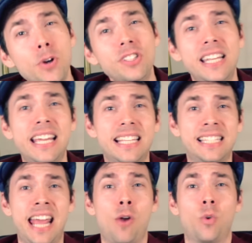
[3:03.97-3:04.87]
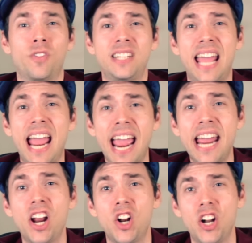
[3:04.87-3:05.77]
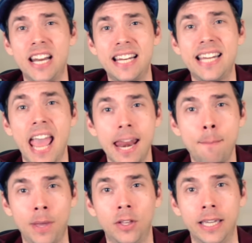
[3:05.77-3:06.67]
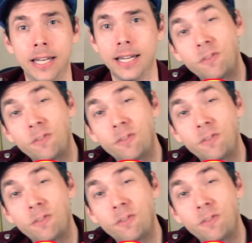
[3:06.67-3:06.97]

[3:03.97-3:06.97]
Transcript: boosting his net worth to 810 million.